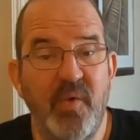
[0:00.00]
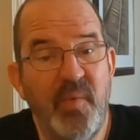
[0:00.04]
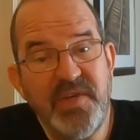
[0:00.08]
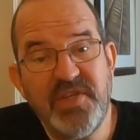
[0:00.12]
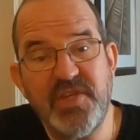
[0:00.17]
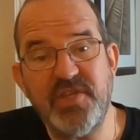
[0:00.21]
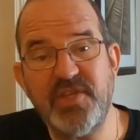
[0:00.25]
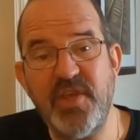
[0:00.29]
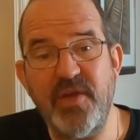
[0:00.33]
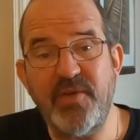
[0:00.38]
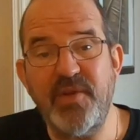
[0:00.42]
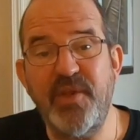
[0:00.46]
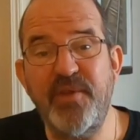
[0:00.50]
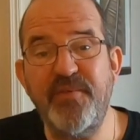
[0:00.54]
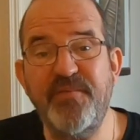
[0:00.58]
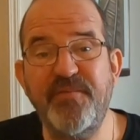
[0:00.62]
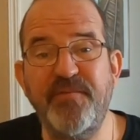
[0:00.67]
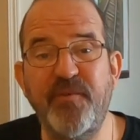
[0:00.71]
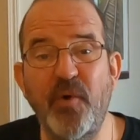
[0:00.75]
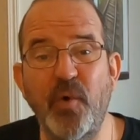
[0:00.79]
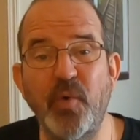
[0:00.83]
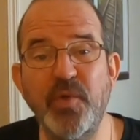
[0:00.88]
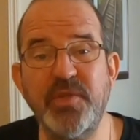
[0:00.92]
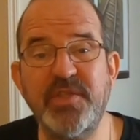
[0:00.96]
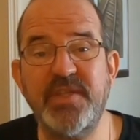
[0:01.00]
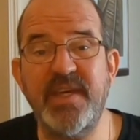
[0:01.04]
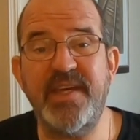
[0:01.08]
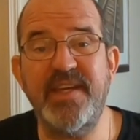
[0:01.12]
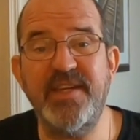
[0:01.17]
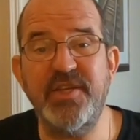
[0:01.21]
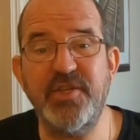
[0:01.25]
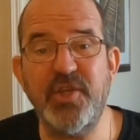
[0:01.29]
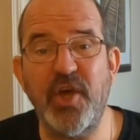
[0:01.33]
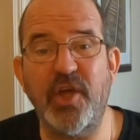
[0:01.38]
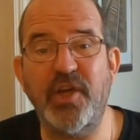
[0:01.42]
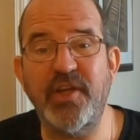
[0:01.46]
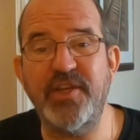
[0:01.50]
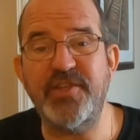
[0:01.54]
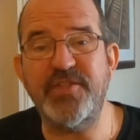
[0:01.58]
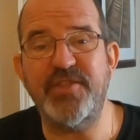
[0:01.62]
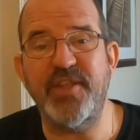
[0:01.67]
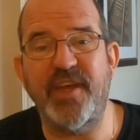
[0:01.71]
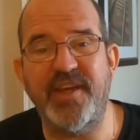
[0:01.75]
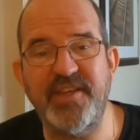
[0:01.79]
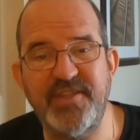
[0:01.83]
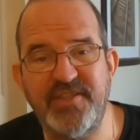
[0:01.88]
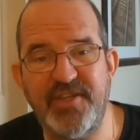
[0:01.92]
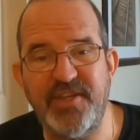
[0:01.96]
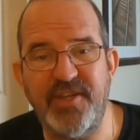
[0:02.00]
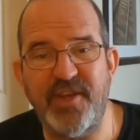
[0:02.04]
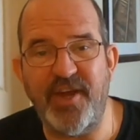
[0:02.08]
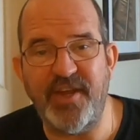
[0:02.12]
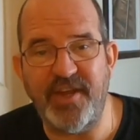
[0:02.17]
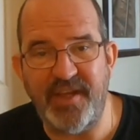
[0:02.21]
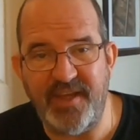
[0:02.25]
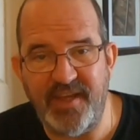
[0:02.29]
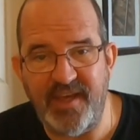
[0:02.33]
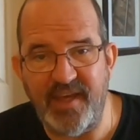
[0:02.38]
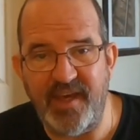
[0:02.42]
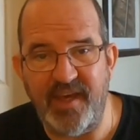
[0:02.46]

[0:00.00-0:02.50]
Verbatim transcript: which is only $14.99 a